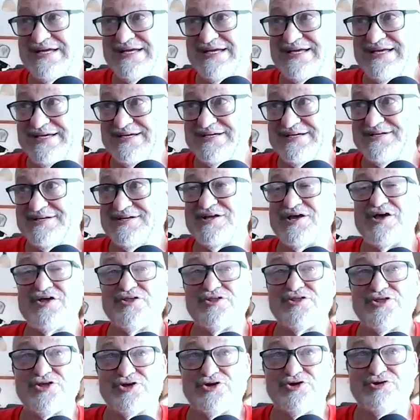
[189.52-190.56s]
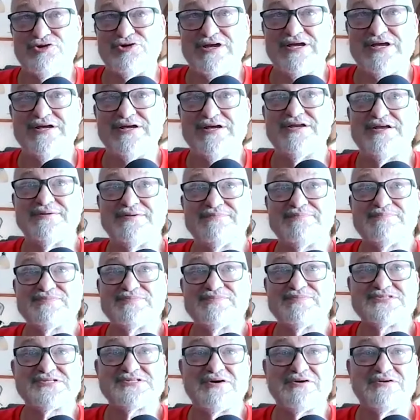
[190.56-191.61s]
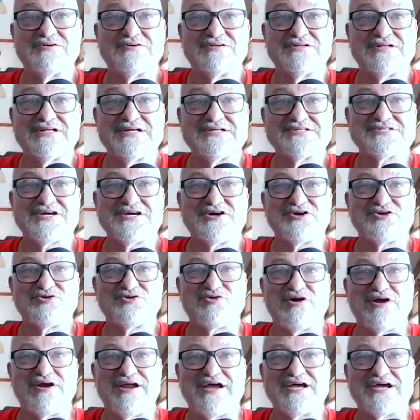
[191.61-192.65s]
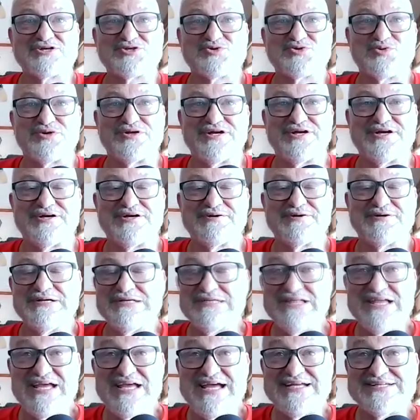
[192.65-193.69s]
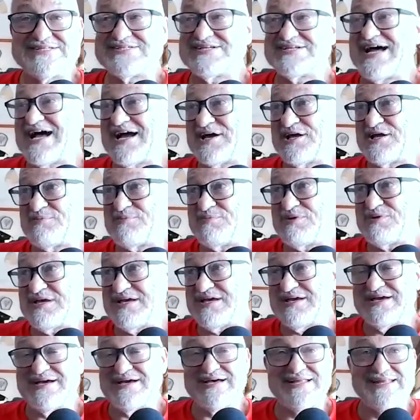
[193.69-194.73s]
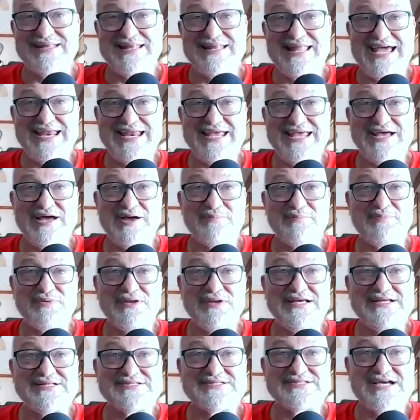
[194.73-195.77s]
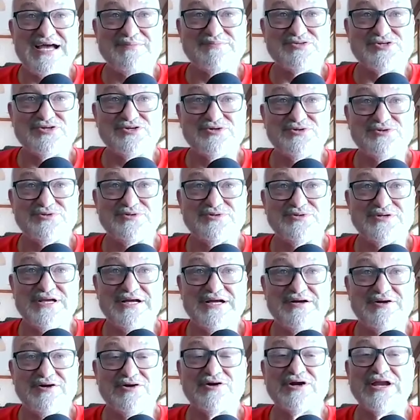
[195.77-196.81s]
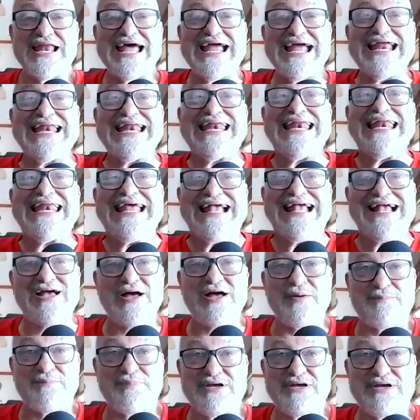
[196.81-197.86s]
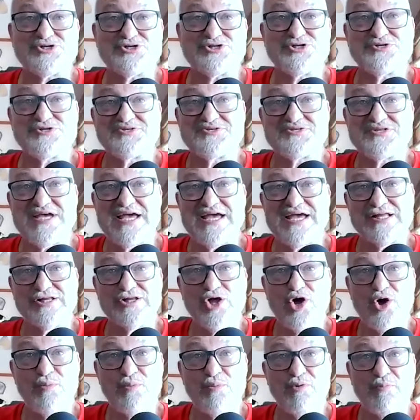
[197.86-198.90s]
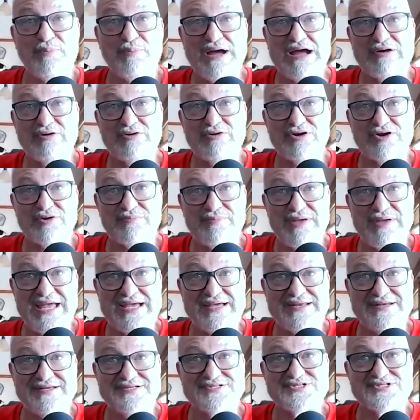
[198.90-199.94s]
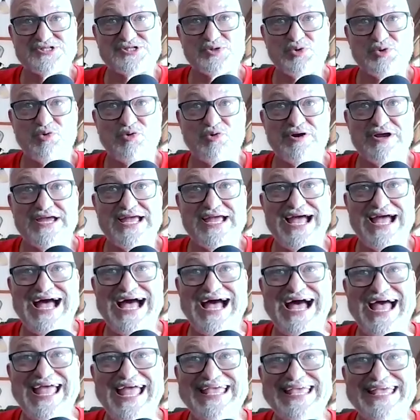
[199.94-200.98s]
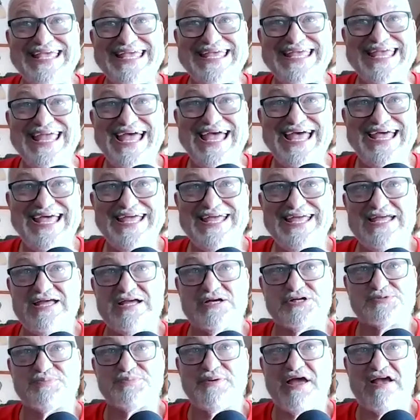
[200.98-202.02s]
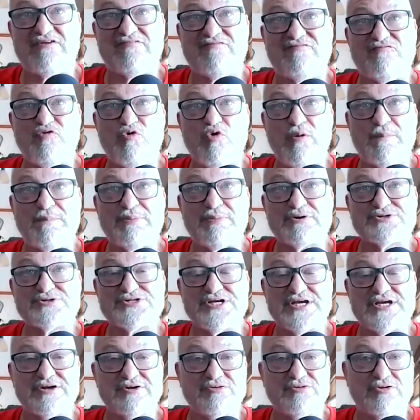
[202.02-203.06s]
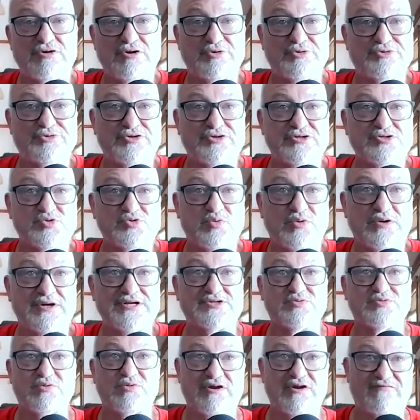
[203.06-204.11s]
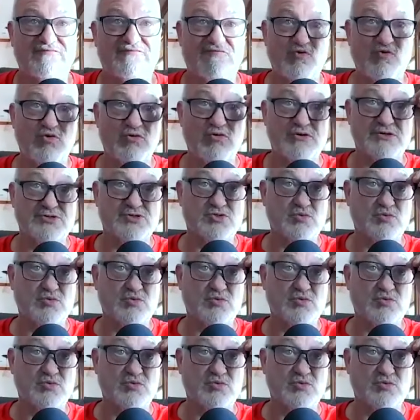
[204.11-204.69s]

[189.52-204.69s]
in the grid. So let's go to our next one here. It's not going to be uh, lighting up anytime soon, or lightening up, I should say. Global power demand is soaring. IEA expects 4% growth in 2024 and